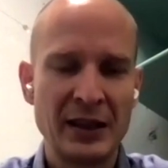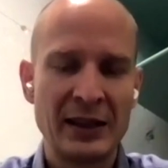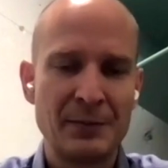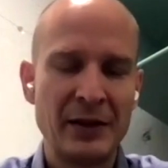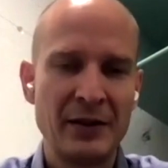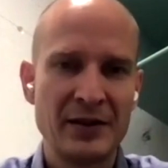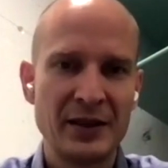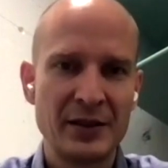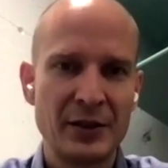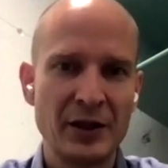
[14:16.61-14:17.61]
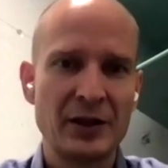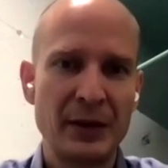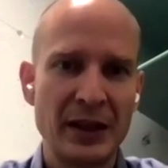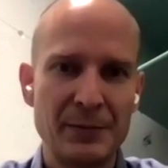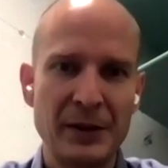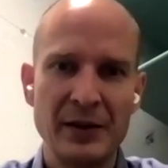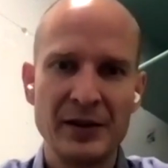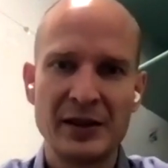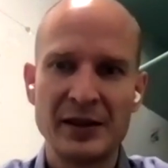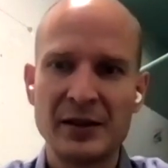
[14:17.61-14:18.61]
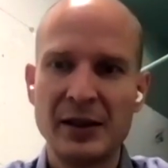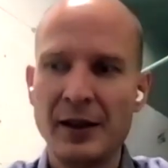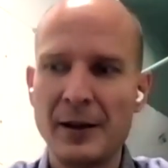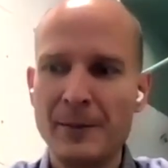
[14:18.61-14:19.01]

experiences, customer experiences,